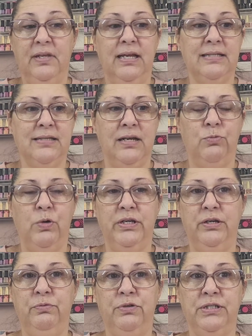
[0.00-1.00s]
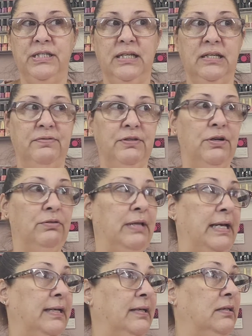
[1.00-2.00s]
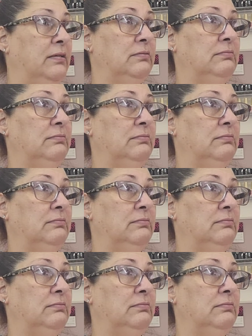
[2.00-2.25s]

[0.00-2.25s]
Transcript: It's got a 1-year warranty, and if you don't like it,